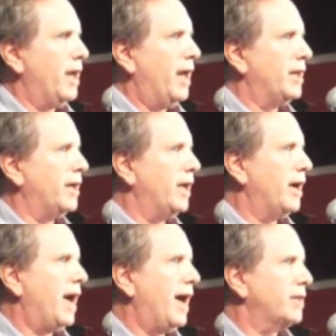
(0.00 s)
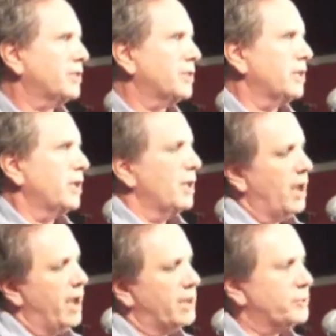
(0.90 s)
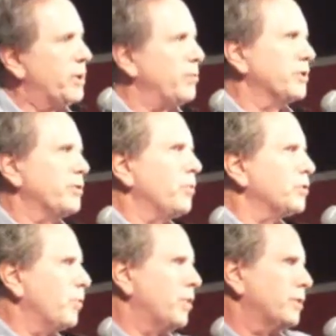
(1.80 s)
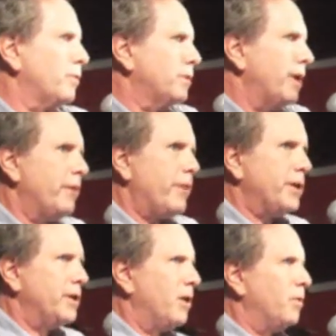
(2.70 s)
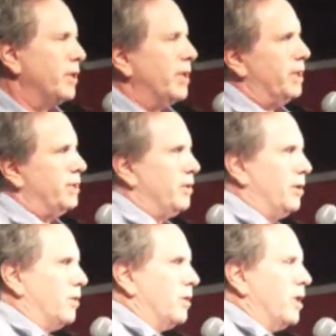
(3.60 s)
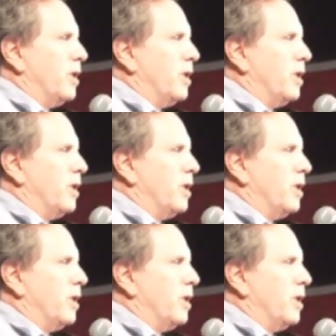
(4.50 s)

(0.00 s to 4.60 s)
And I asked, I asked people and said, what, what did anybody know? And they didn't know.